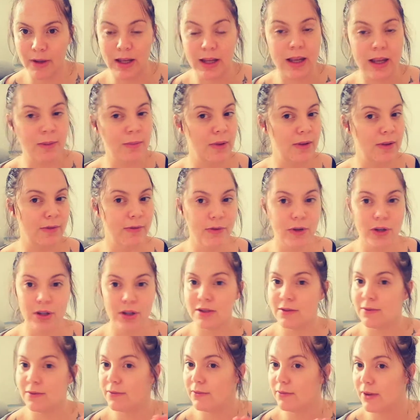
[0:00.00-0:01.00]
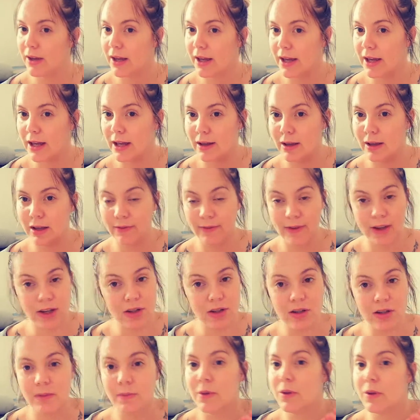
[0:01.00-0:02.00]
it can be fruit,
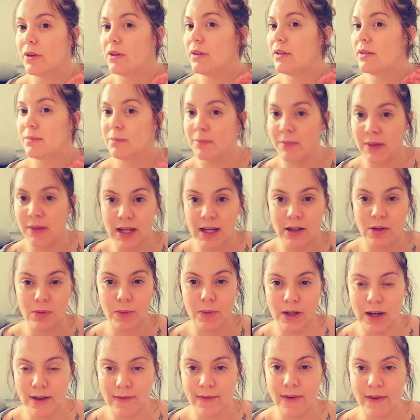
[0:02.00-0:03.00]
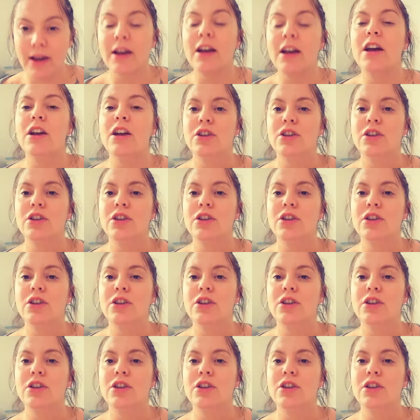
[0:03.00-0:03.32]
vegetables, meat, whatever.